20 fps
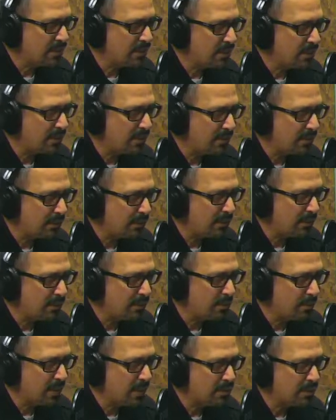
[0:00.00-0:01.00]
it off. Keep
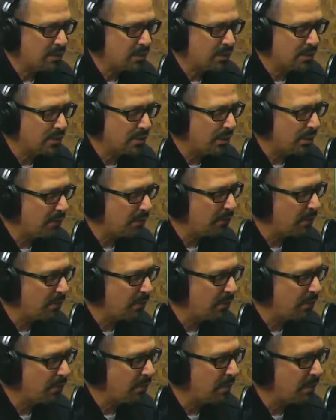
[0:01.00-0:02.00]
watching. We have
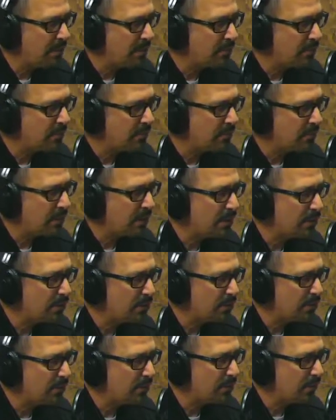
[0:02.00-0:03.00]
4 minutes of Josh
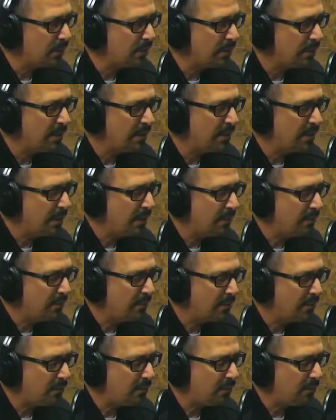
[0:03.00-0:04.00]
Novey,
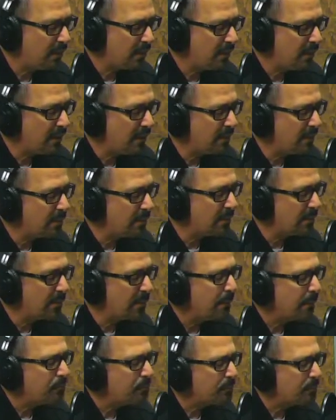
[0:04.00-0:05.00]
very funny guy. But
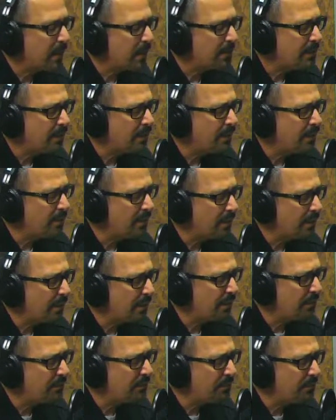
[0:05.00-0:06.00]
I'll tell you what,
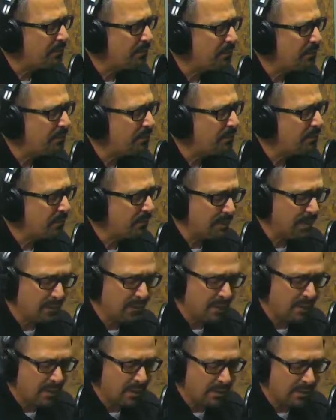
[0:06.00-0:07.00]
if you,
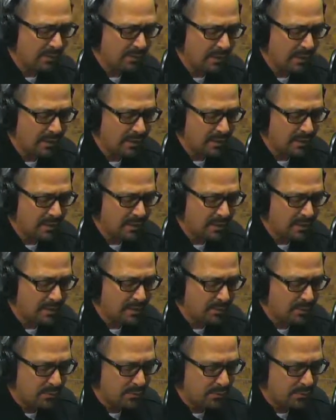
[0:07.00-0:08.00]
I see
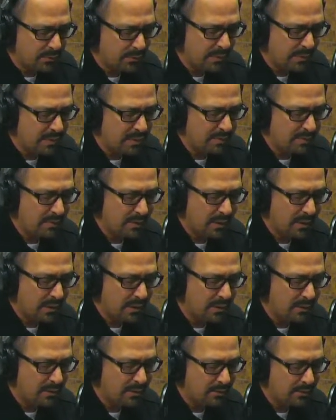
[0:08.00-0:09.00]
some new people. I see my
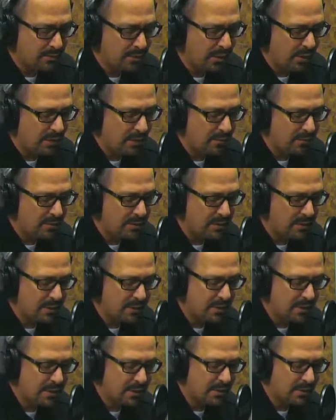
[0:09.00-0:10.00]
cousin who I haven't
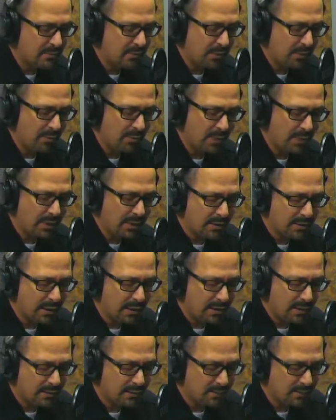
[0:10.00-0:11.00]
seen since my wedding
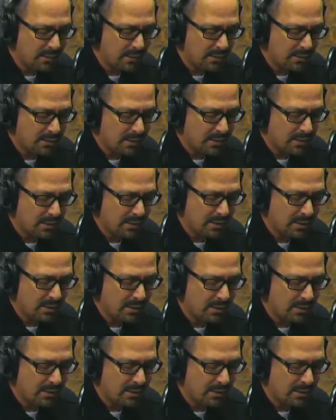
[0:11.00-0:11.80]
day is watching.